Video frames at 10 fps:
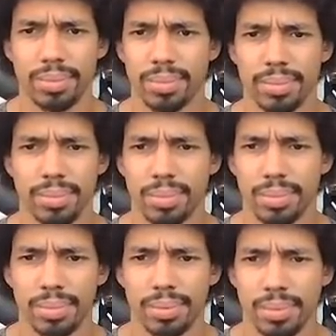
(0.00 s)

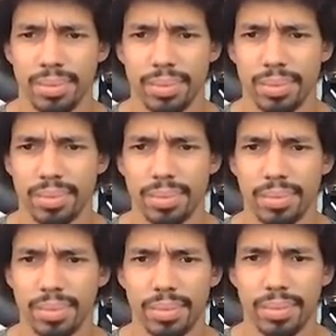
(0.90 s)

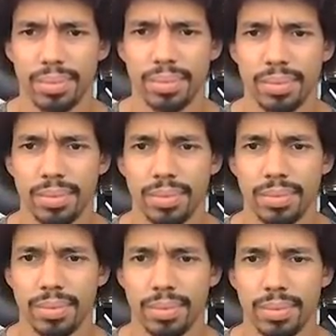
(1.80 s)

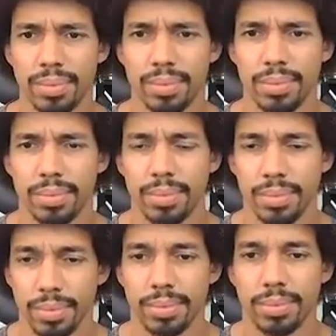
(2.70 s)

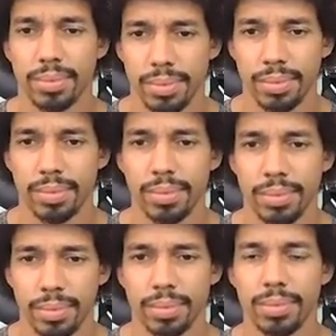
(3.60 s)

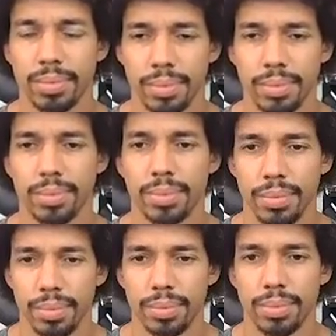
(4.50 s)

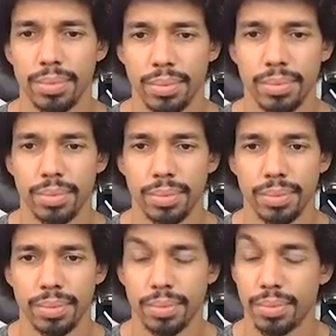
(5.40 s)

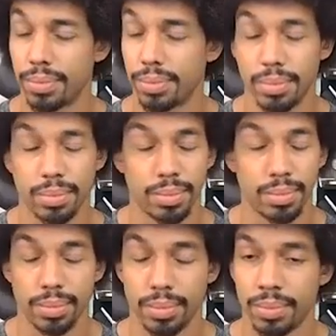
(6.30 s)

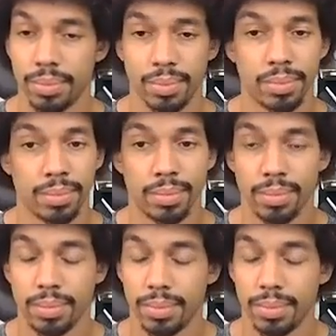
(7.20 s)
(not speaking)